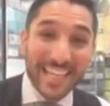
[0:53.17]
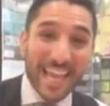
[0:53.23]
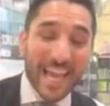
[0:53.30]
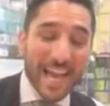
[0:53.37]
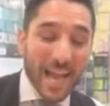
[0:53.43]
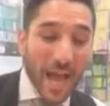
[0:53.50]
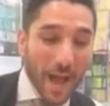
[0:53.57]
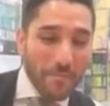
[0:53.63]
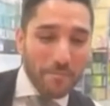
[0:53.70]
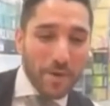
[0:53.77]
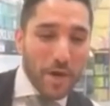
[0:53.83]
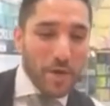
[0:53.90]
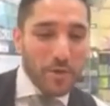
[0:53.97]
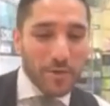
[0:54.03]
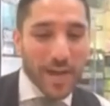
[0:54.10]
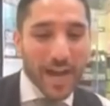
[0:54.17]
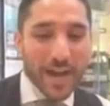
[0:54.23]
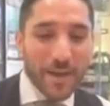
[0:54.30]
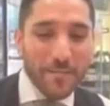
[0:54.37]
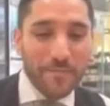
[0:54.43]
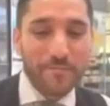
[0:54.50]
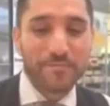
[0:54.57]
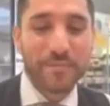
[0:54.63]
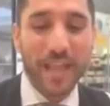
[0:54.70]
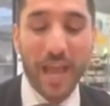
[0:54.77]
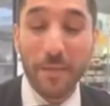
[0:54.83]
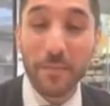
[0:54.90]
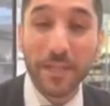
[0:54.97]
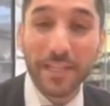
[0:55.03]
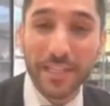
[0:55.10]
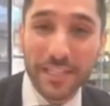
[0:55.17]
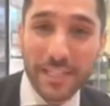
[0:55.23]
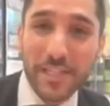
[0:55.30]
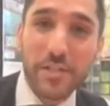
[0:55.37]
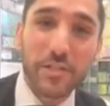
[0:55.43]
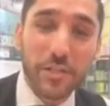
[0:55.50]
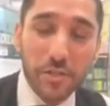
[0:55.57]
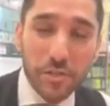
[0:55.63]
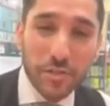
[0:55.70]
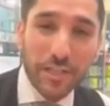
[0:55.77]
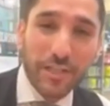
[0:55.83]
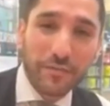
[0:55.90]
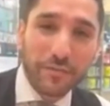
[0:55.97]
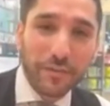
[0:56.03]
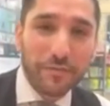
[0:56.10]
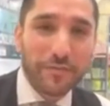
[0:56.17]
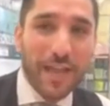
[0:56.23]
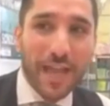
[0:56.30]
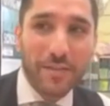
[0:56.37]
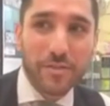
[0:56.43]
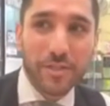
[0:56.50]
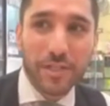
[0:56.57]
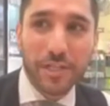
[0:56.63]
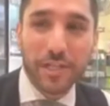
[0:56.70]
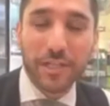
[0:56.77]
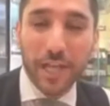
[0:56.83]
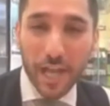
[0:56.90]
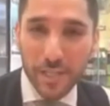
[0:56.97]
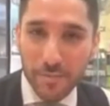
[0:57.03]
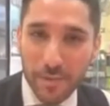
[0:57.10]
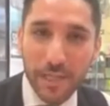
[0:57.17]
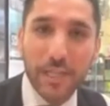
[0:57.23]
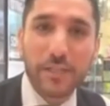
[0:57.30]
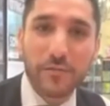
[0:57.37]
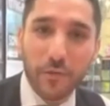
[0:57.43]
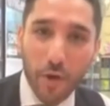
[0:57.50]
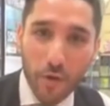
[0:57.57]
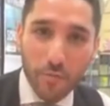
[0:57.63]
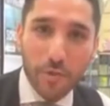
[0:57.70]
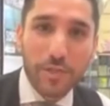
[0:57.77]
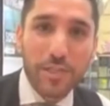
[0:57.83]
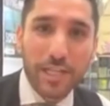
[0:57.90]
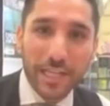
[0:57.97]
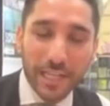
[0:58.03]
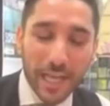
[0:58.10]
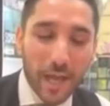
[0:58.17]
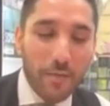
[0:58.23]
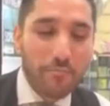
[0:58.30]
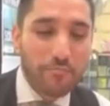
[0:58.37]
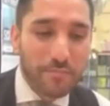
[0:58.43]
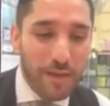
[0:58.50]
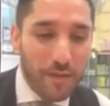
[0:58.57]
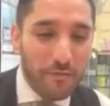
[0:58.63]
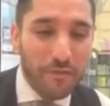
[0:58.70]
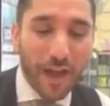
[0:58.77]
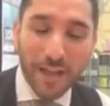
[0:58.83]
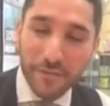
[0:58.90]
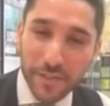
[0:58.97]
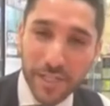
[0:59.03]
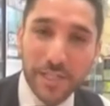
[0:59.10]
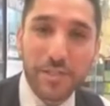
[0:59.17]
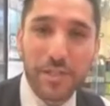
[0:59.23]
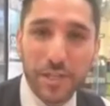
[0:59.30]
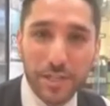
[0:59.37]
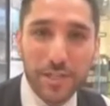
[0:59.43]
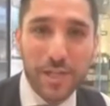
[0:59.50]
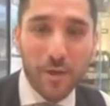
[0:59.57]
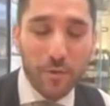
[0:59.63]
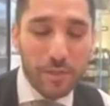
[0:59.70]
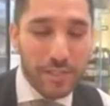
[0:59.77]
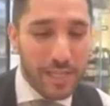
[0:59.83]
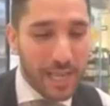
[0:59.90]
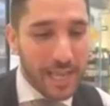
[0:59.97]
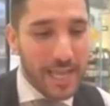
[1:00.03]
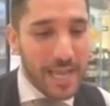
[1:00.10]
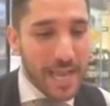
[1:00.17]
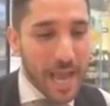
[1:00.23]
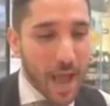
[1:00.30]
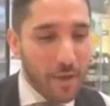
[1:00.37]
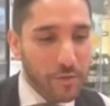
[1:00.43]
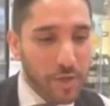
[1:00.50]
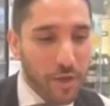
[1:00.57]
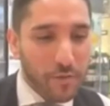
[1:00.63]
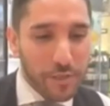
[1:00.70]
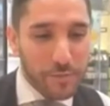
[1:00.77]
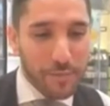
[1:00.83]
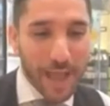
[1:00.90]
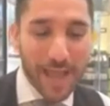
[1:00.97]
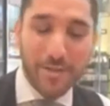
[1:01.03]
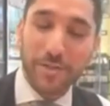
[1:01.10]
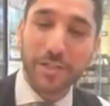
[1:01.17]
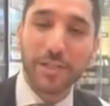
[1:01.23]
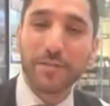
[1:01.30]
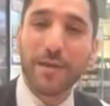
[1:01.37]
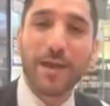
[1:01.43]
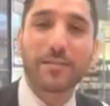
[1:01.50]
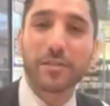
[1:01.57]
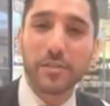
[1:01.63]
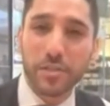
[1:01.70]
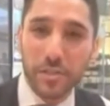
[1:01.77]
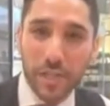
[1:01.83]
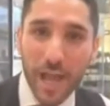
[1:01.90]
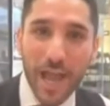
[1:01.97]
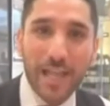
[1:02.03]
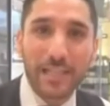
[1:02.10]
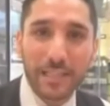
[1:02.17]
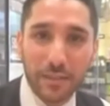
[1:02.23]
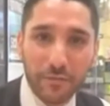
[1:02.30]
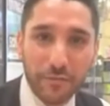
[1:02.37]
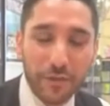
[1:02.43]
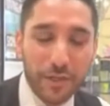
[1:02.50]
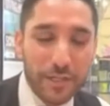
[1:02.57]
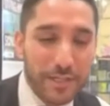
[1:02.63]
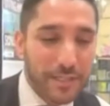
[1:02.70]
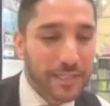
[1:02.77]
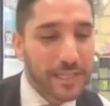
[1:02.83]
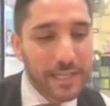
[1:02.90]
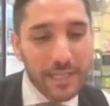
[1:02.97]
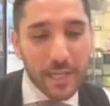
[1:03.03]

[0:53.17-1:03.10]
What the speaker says: Yeah, I'm Mo. I've been in this industry of the fashion and cosmetics for almost like 5-6 years, I would say. I was always passionate about the style, different